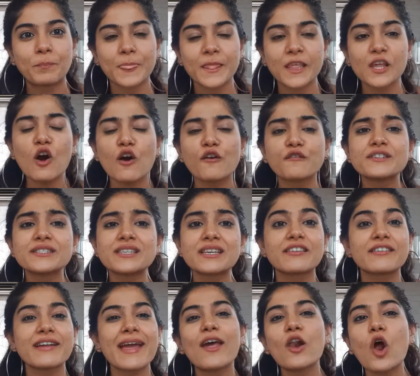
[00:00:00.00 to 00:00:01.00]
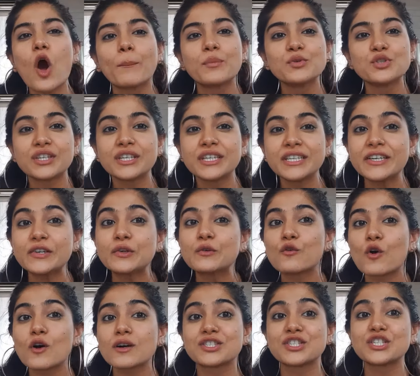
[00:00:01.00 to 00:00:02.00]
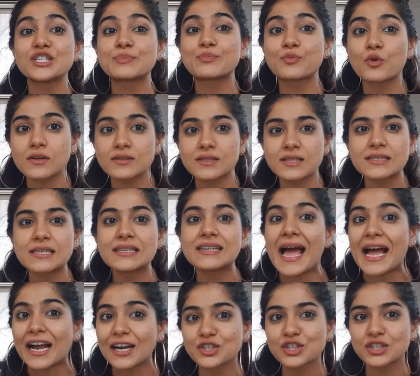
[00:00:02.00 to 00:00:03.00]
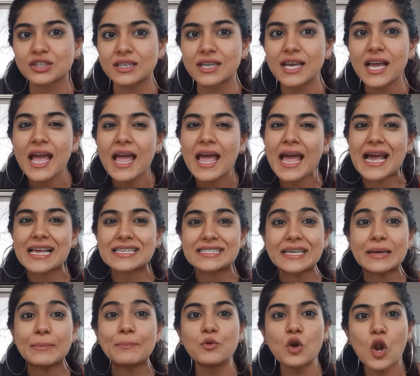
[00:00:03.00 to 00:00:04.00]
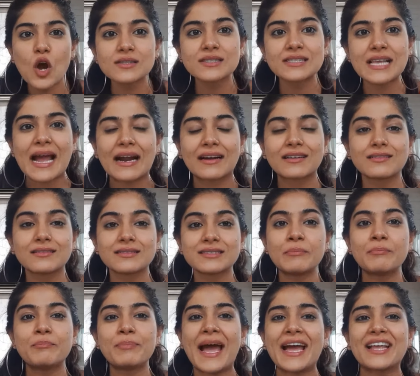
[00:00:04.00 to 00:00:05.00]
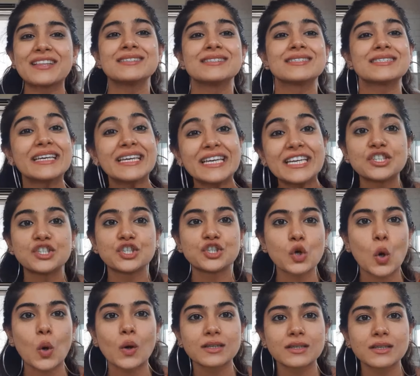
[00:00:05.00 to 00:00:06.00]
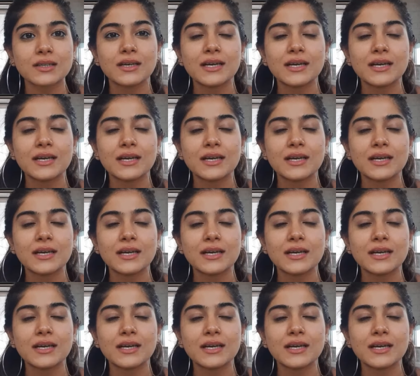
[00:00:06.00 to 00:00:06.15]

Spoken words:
He offers a rare opportunity to watch his process in action as he blocks actors and plans each shot.